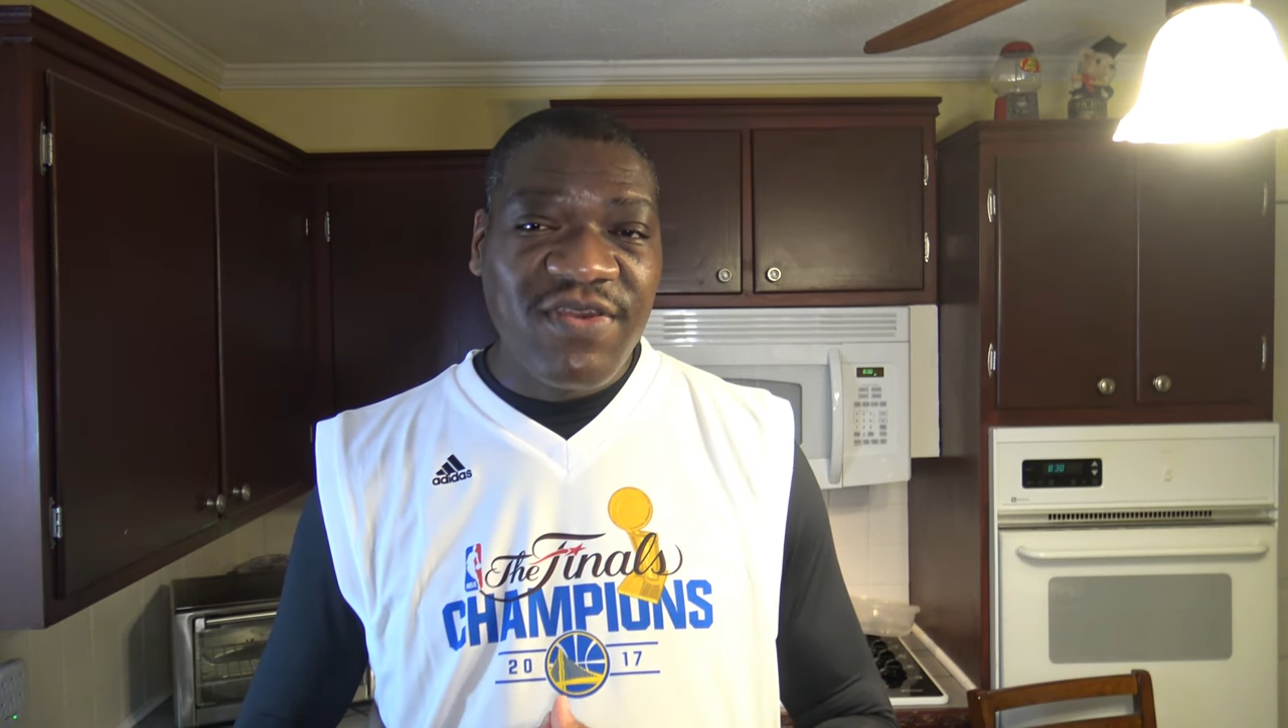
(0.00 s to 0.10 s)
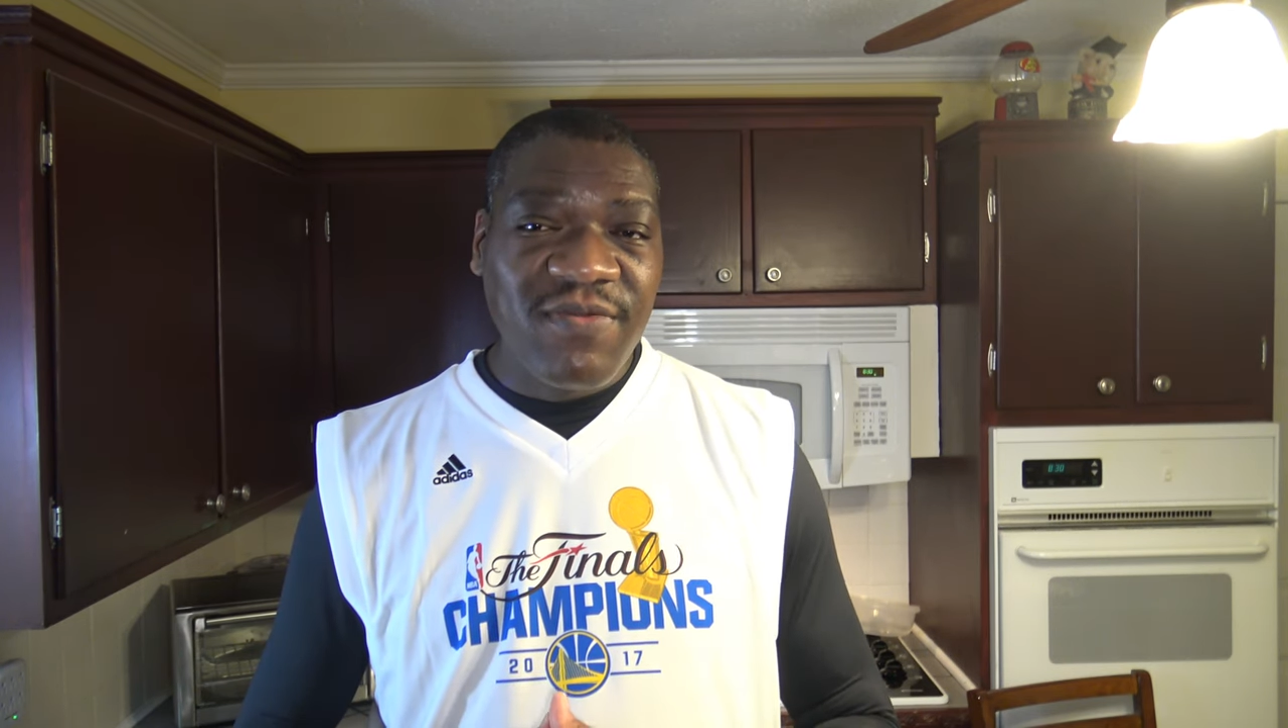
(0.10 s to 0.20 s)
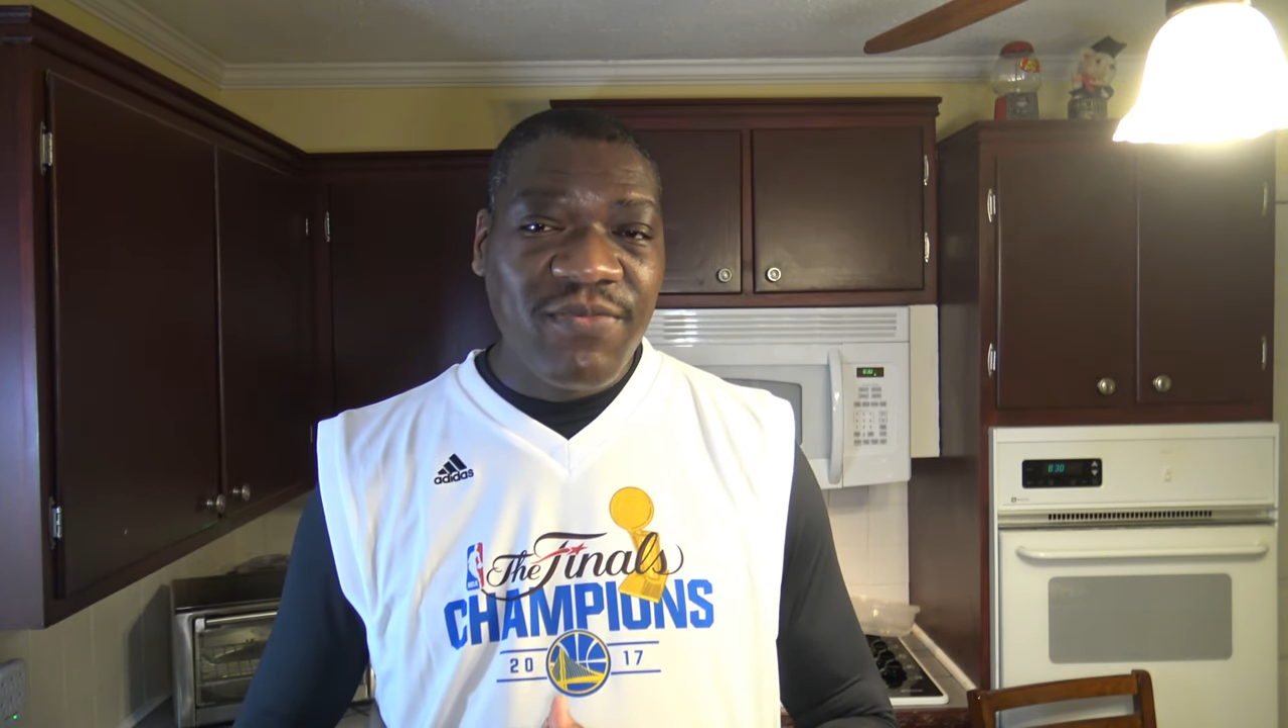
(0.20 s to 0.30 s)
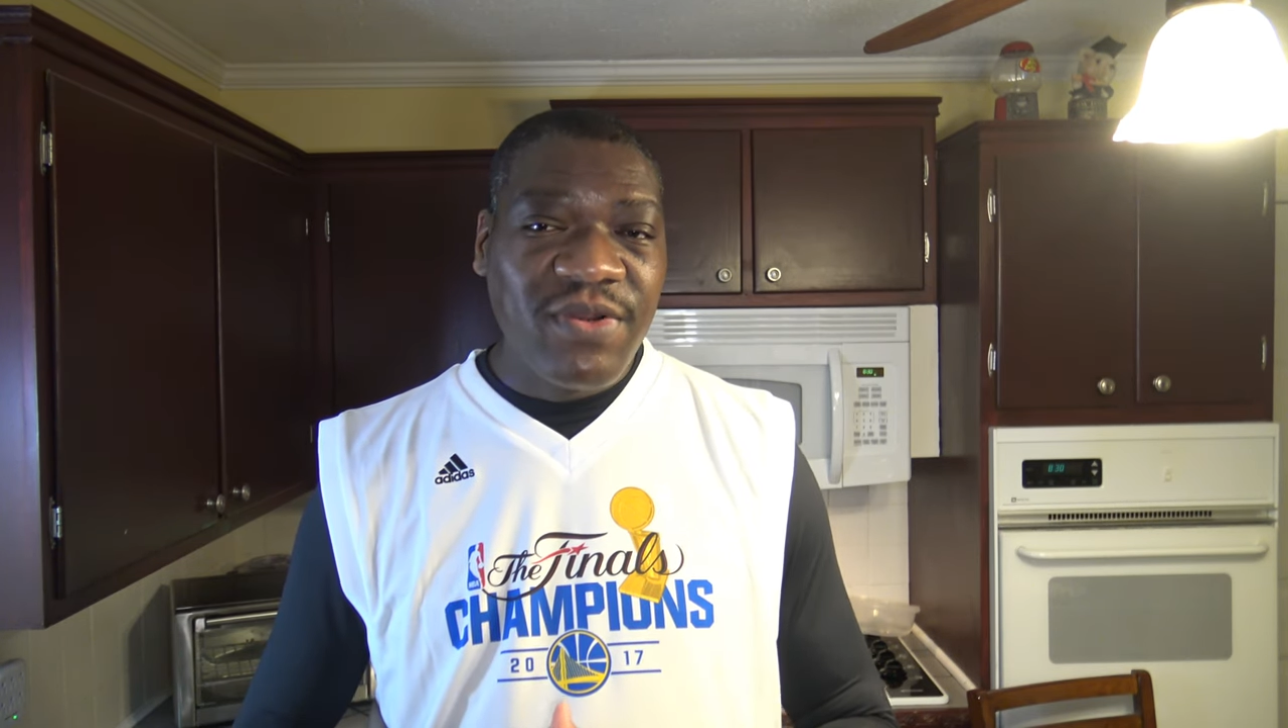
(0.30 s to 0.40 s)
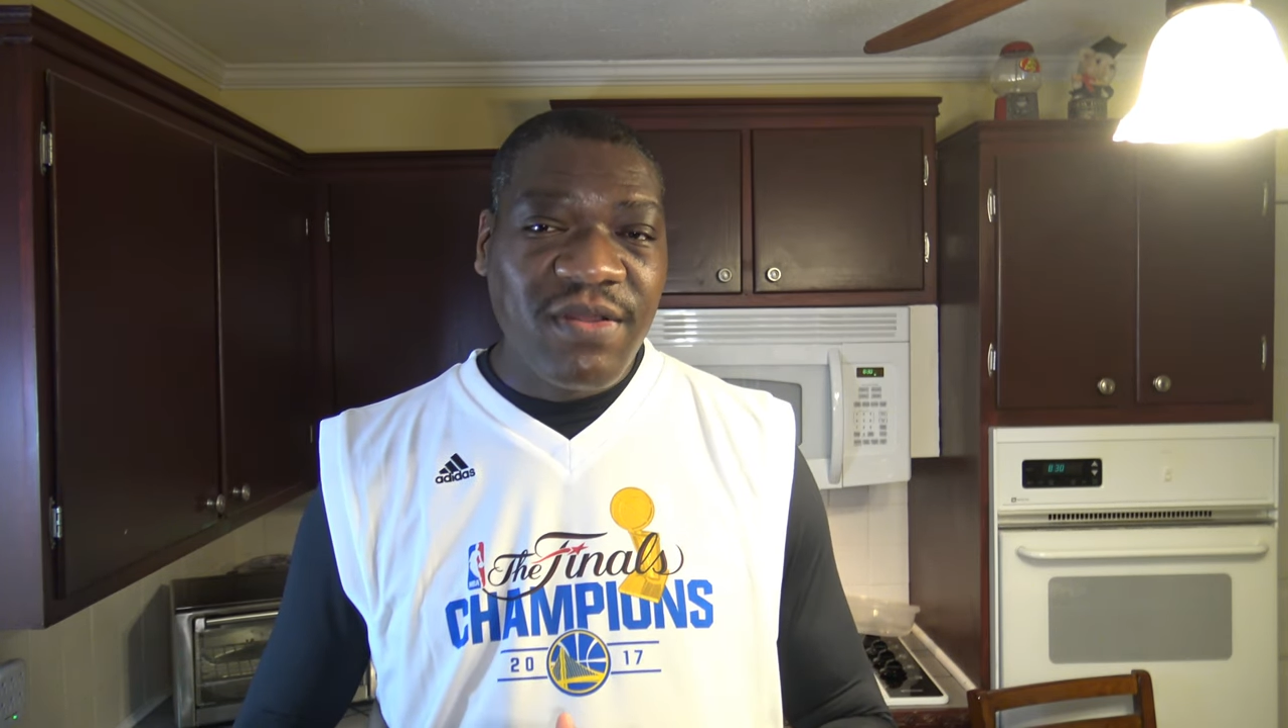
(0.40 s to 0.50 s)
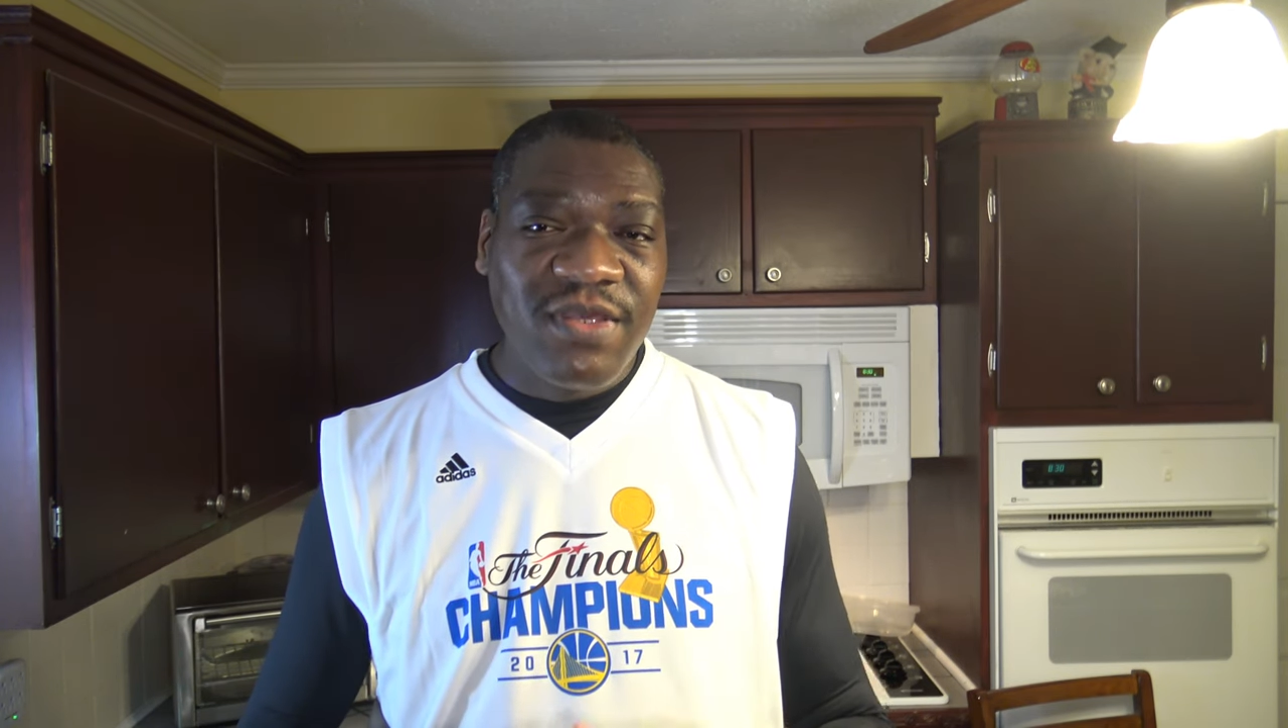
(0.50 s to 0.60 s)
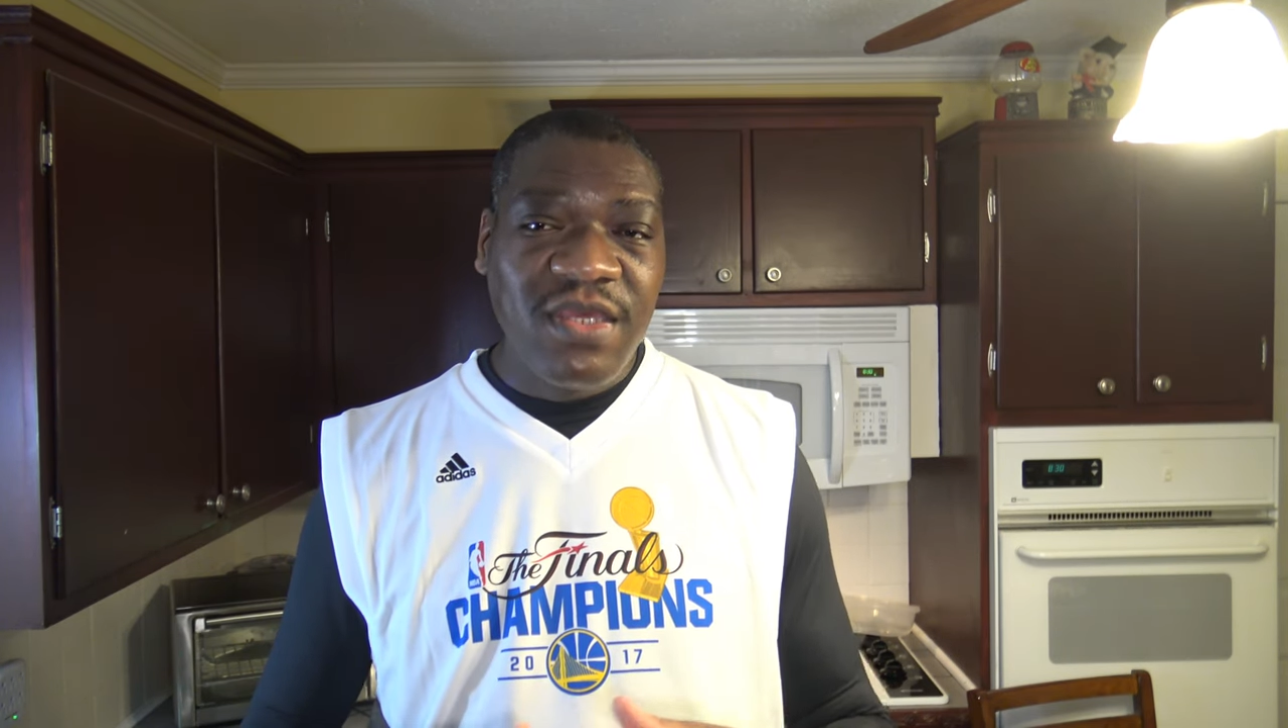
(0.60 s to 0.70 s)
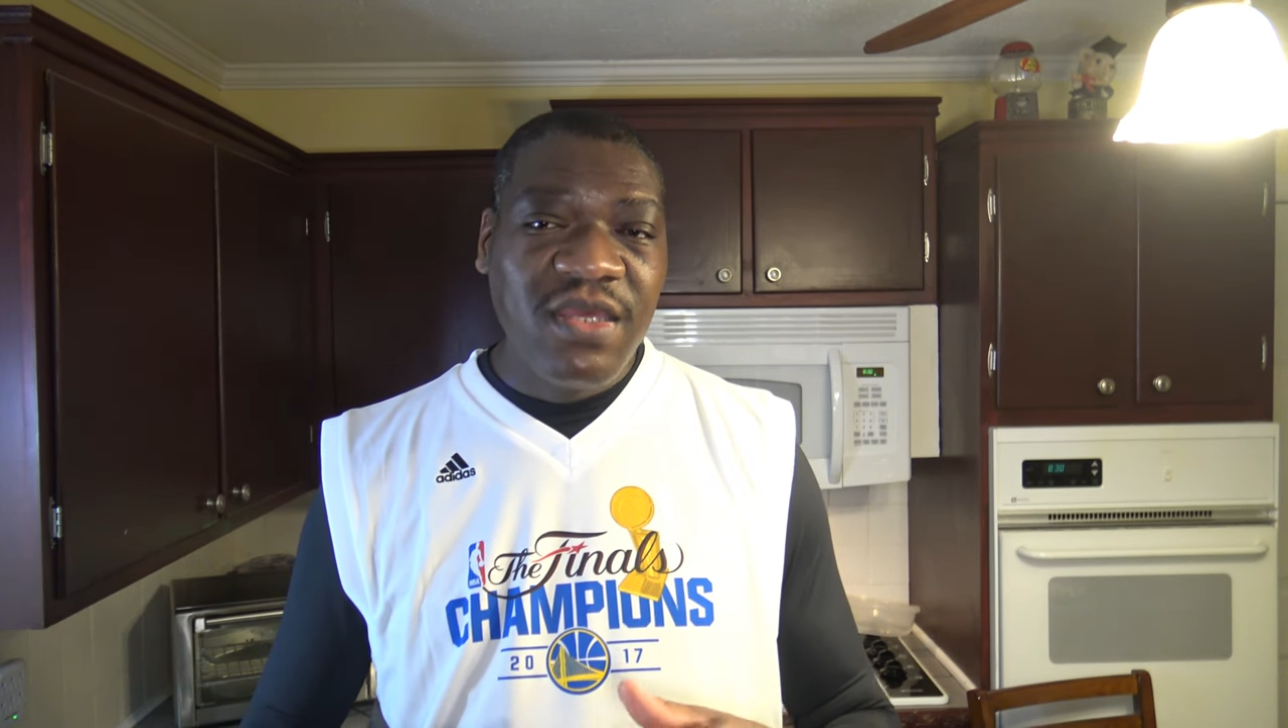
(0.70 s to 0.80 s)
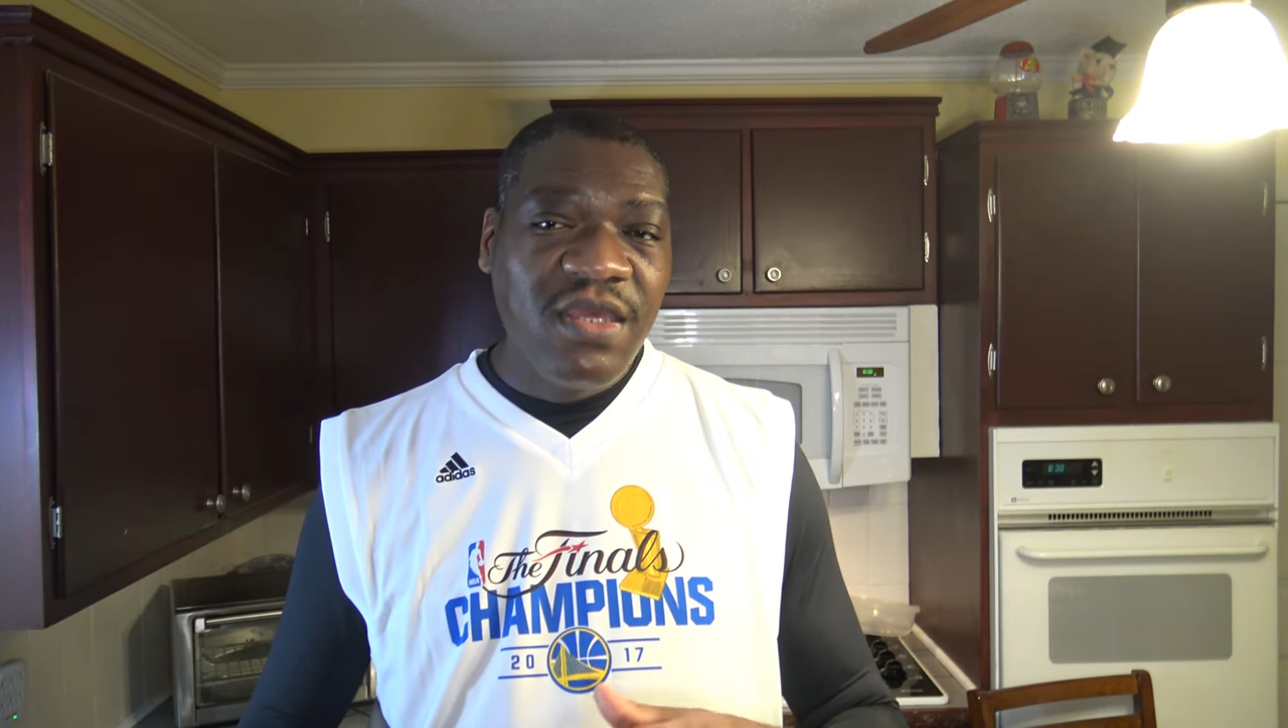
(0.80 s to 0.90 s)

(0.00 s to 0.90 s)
and probably